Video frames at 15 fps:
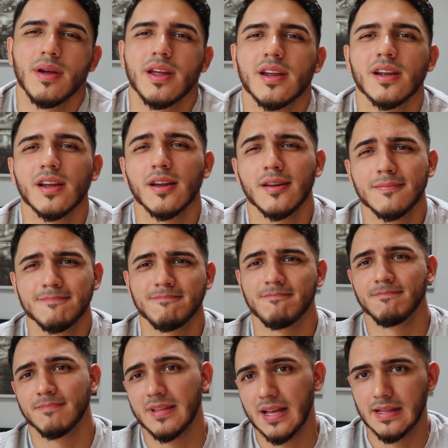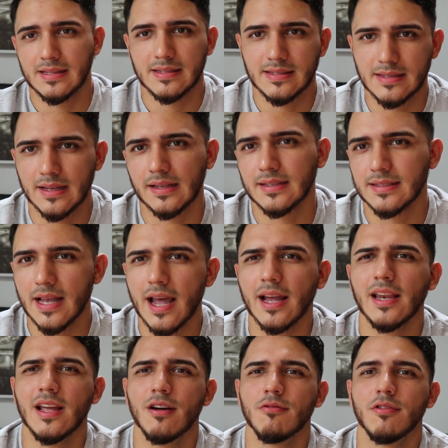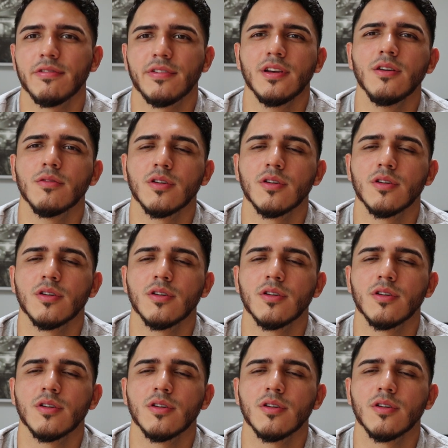like, that's exactly how we feel.